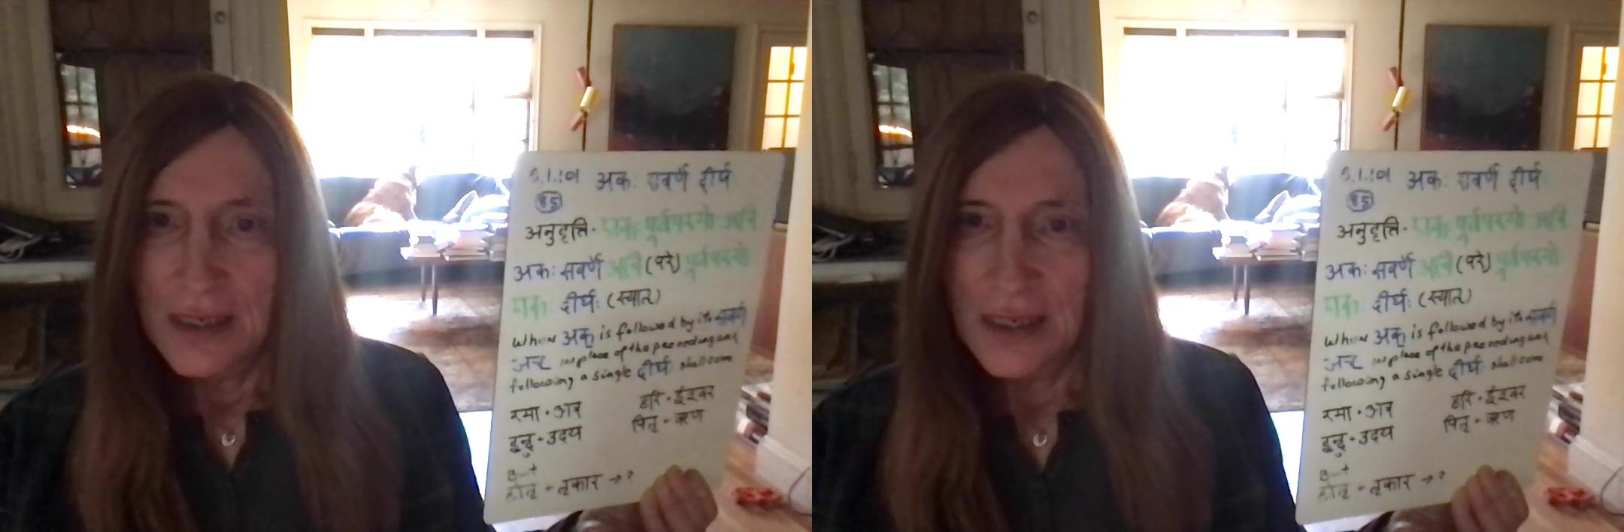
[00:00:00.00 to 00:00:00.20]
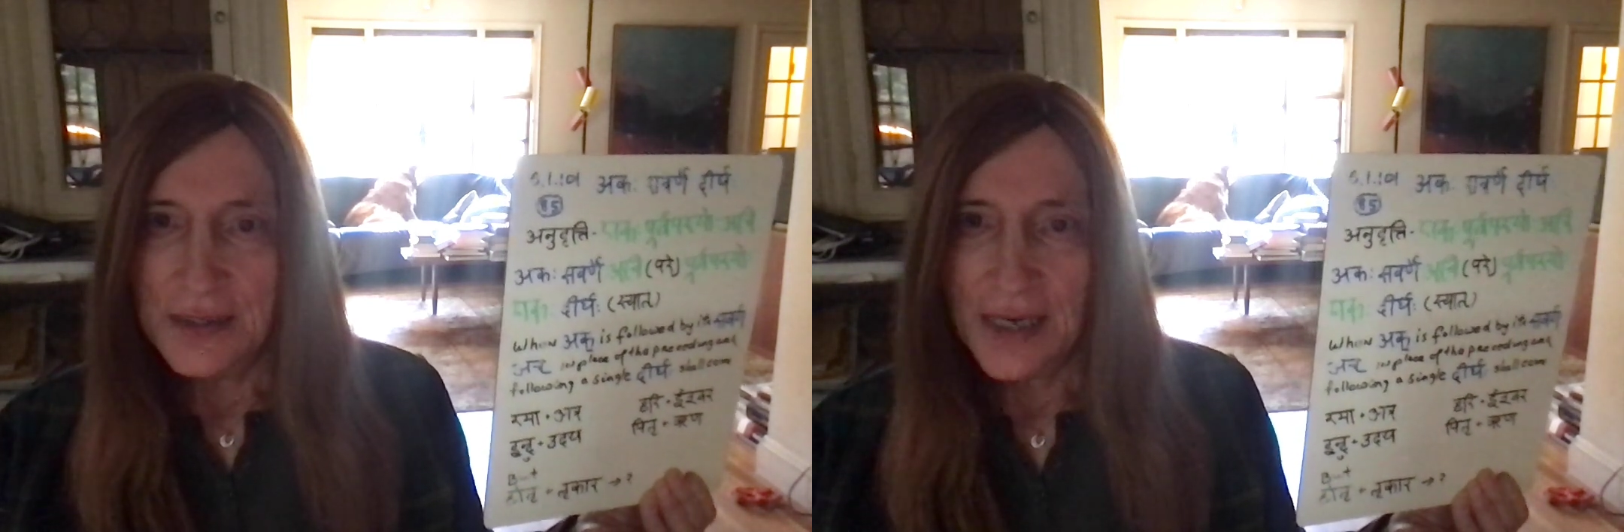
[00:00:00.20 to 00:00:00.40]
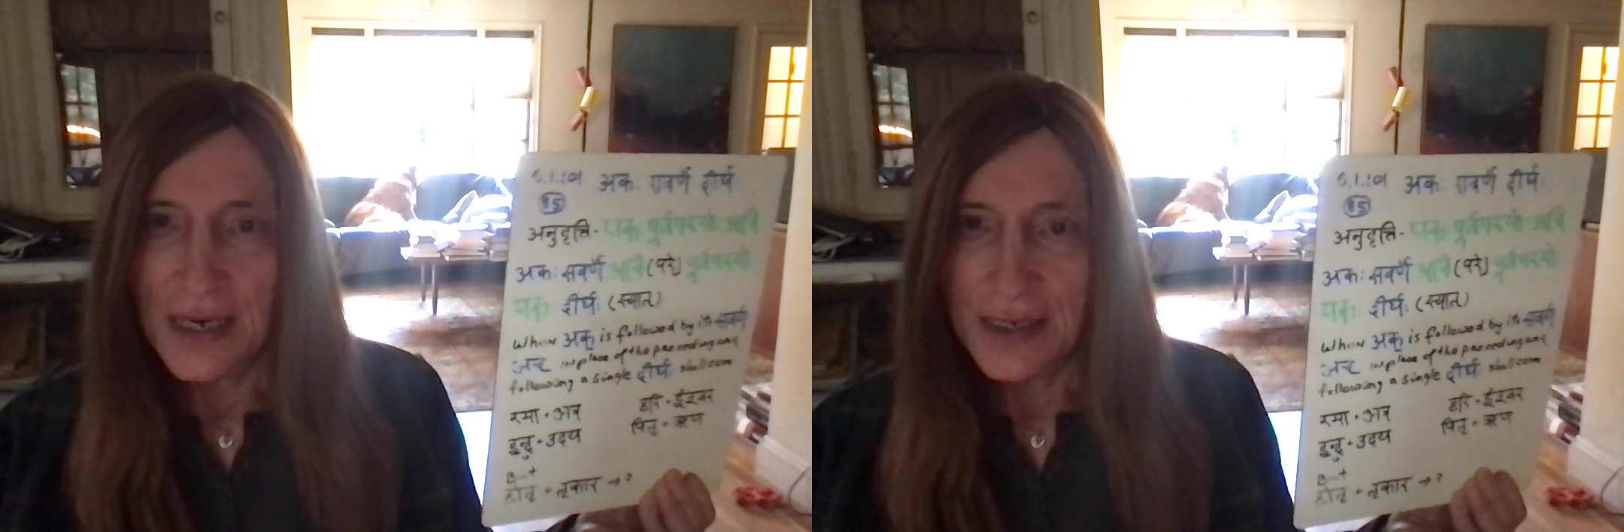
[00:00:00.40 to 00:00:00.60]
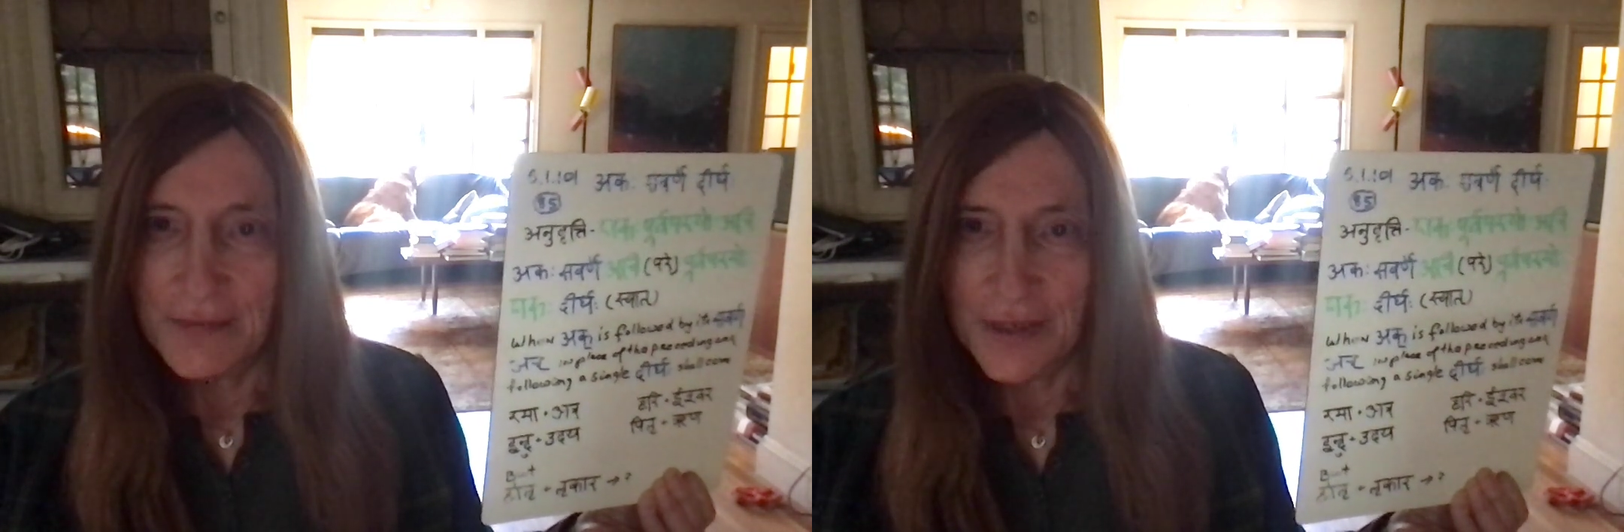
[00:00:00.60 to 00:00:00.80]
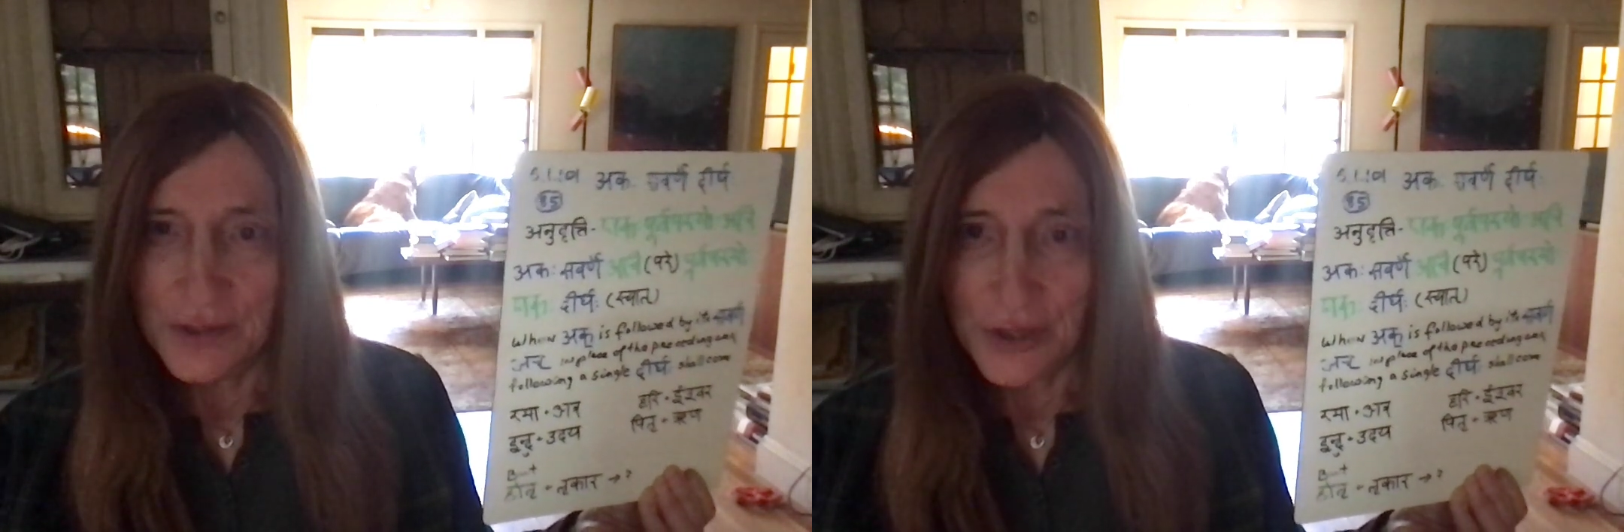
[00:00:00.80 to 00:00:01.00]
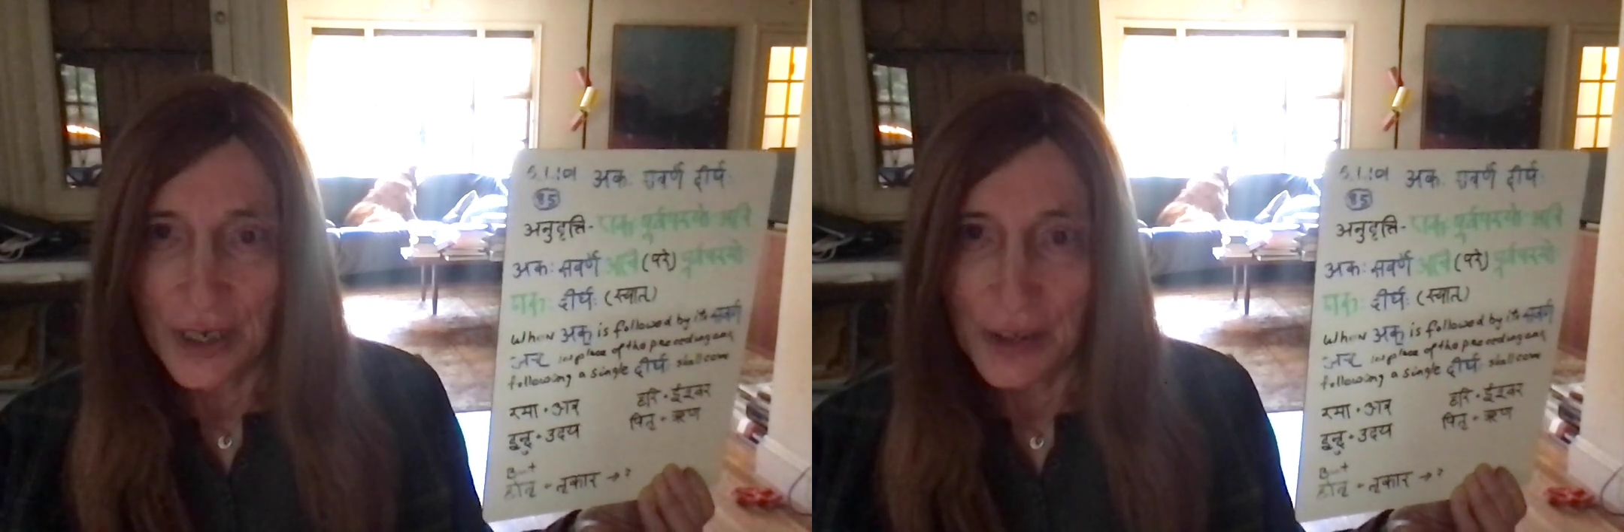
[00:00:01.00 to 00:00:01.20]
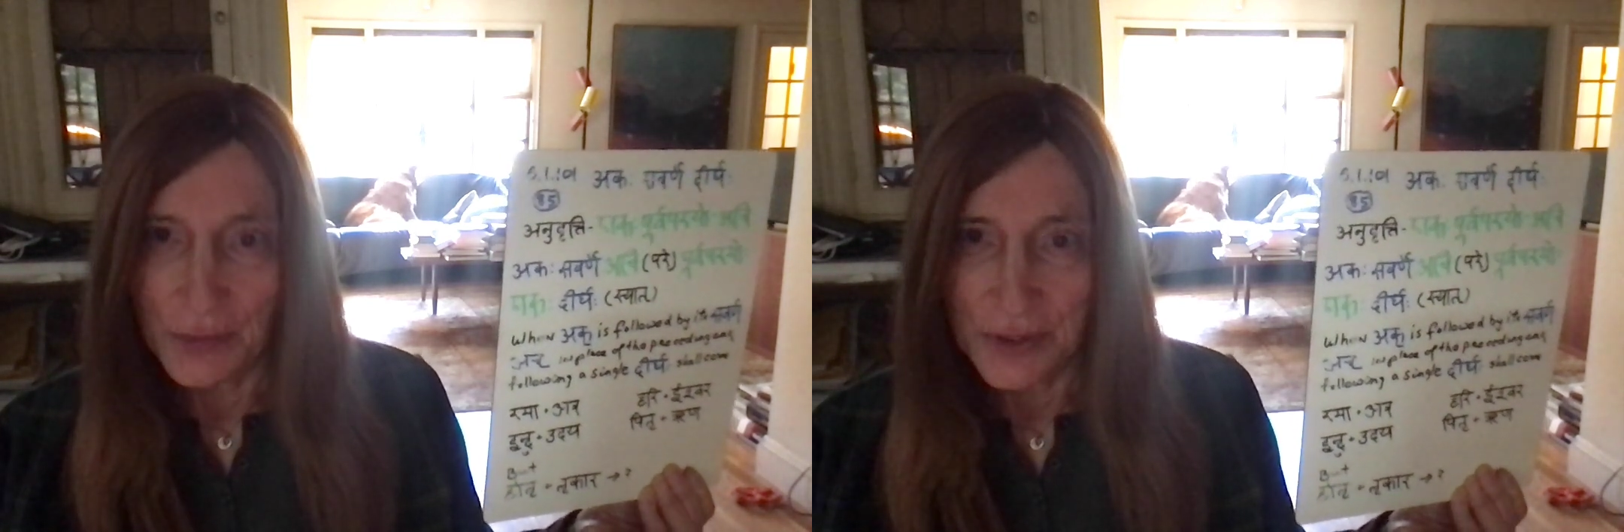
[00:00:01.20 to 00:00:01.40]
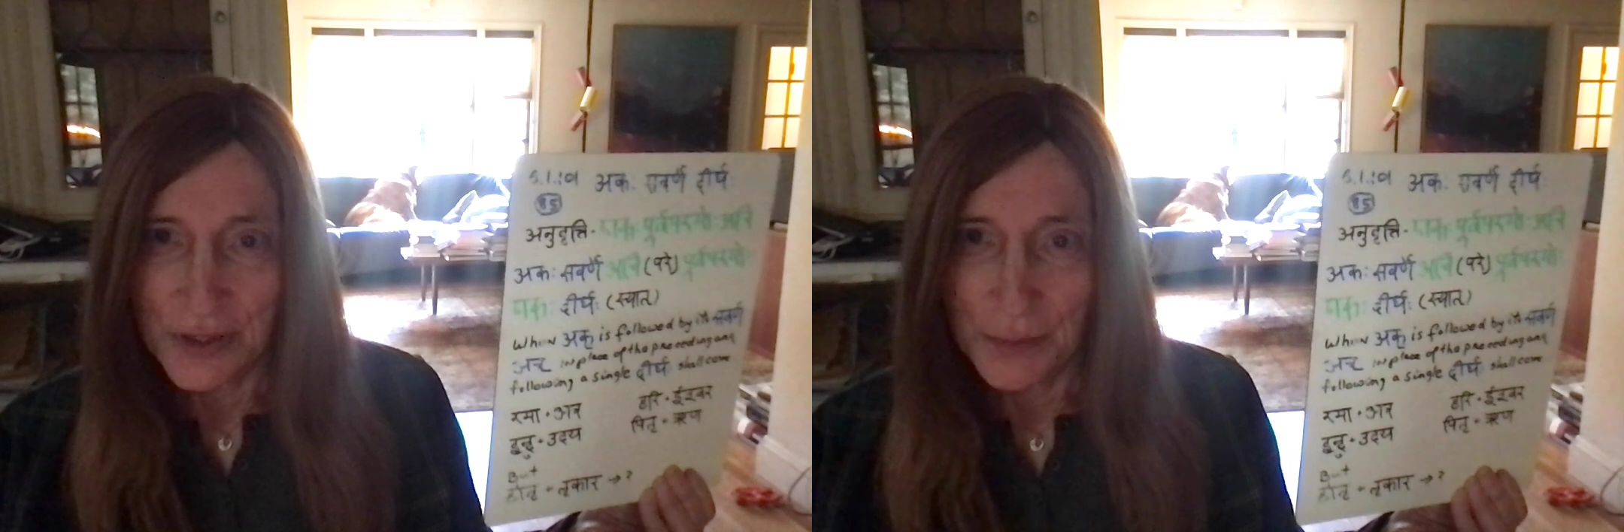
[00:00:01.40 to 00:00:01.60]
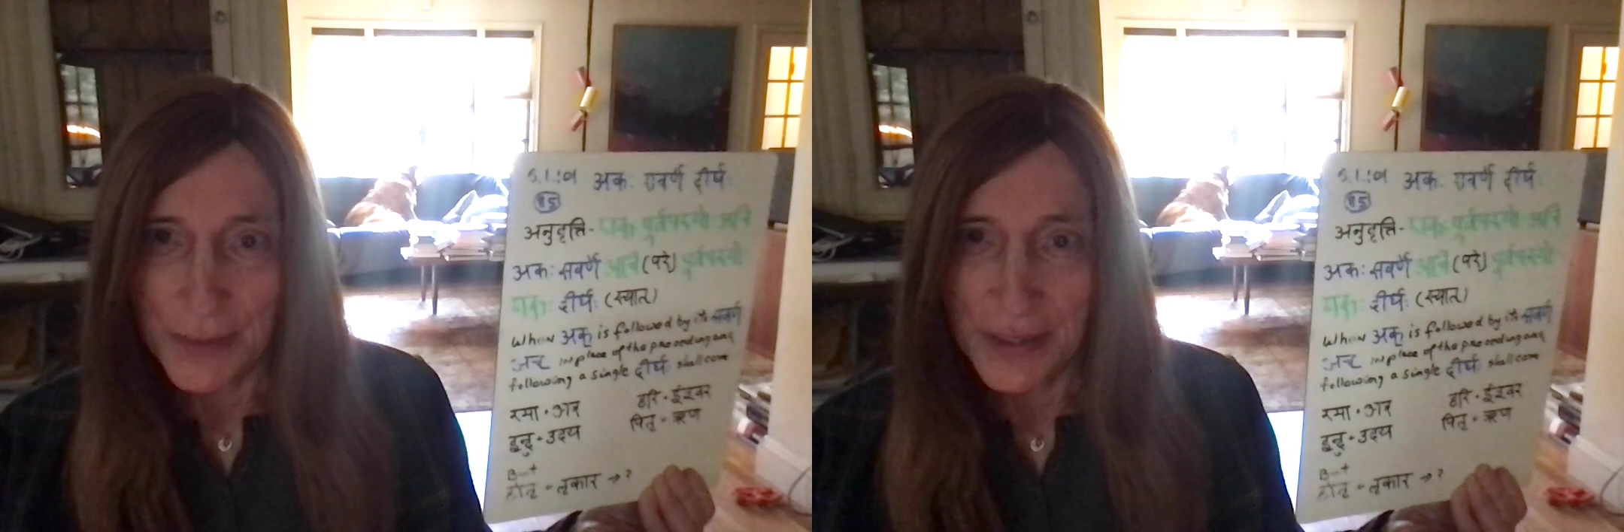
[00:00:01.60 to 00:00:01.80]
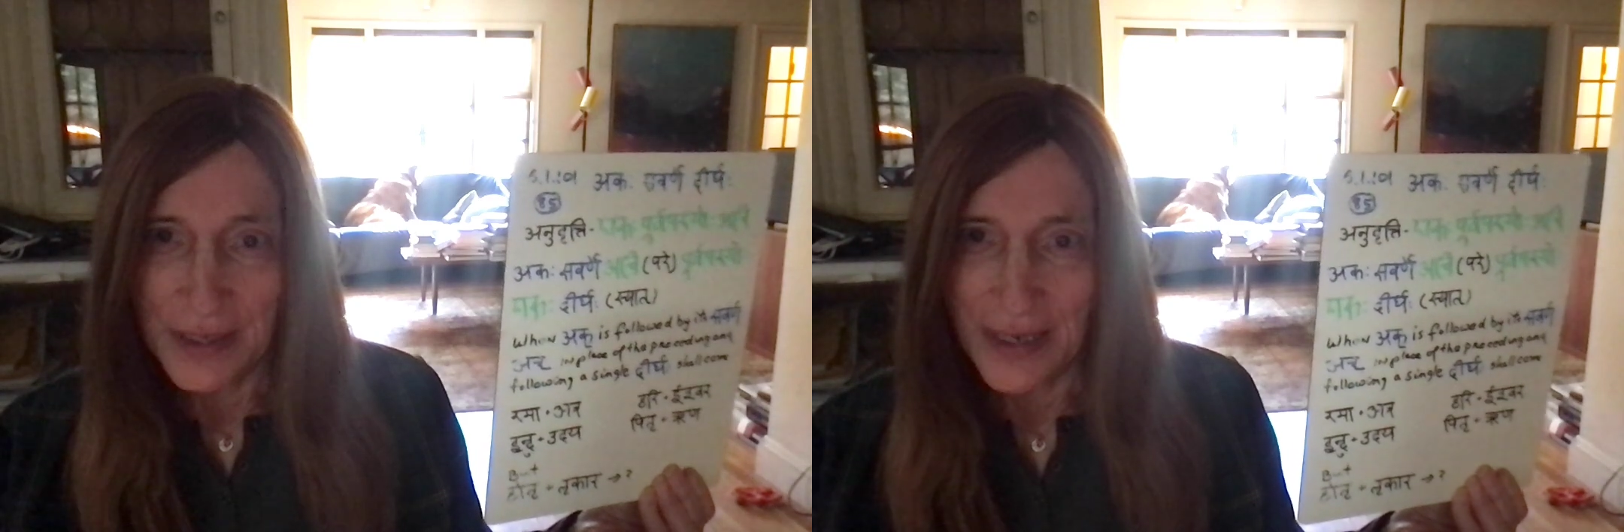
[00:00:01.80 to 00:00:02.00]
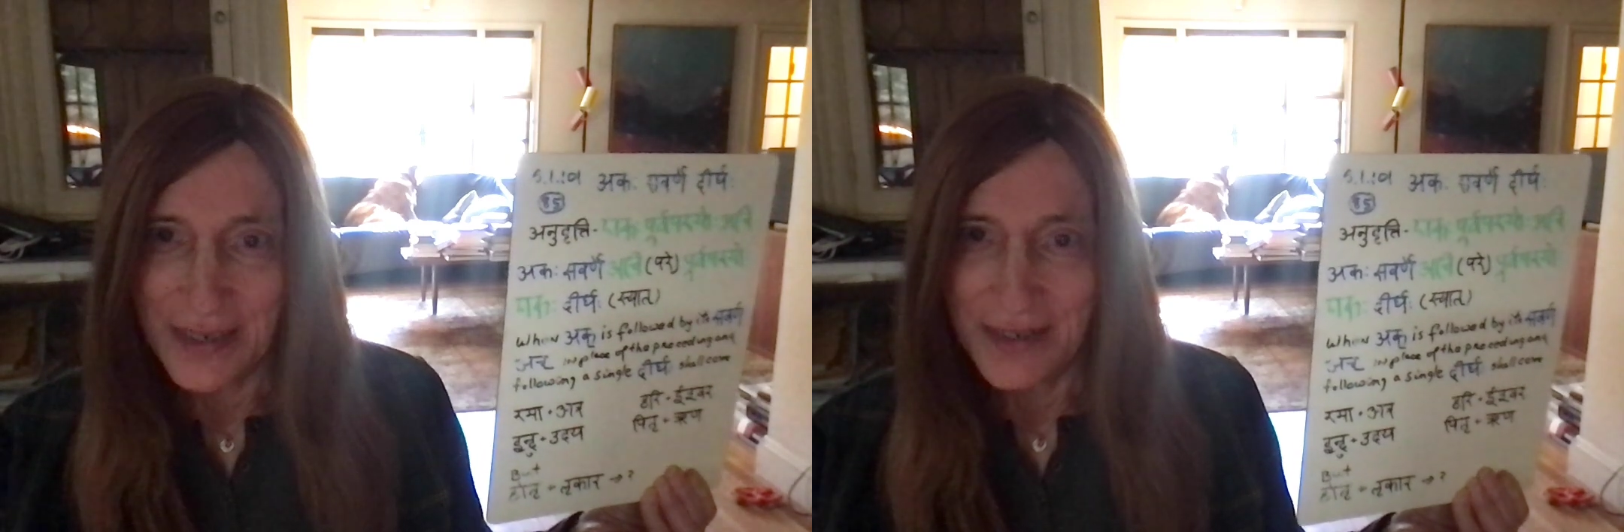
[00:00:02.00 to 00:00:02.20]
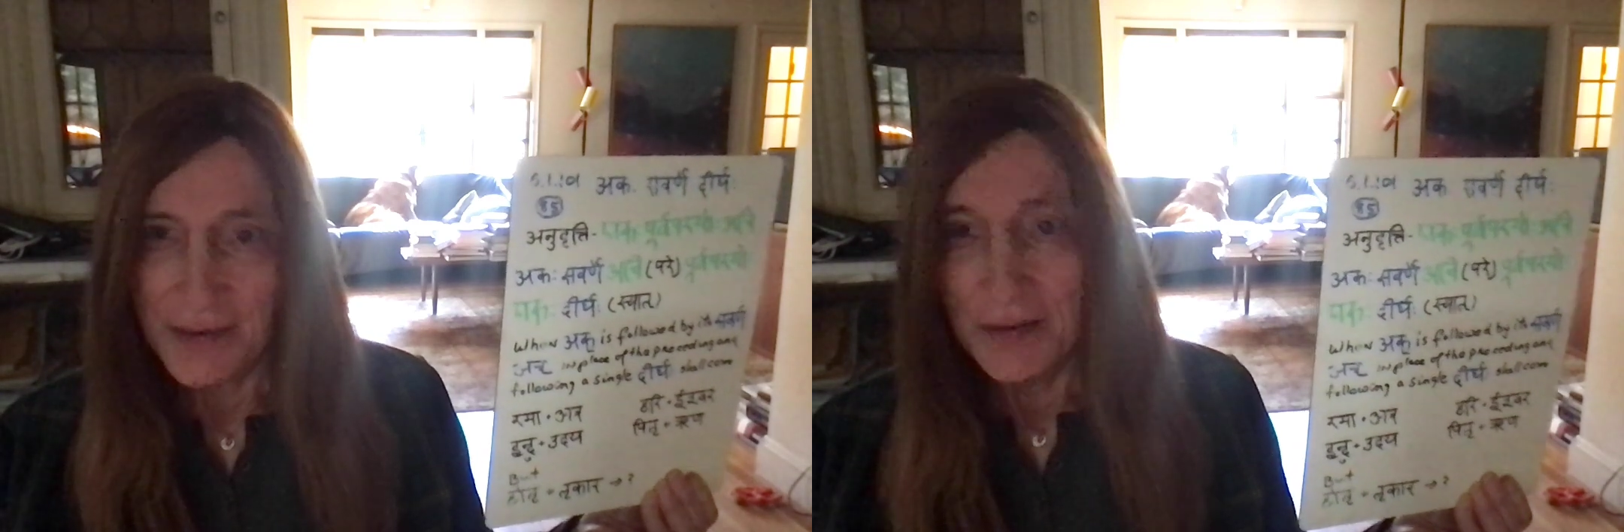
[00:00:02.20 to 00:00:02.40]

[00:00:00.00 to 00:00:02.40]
antarivacha, which will be like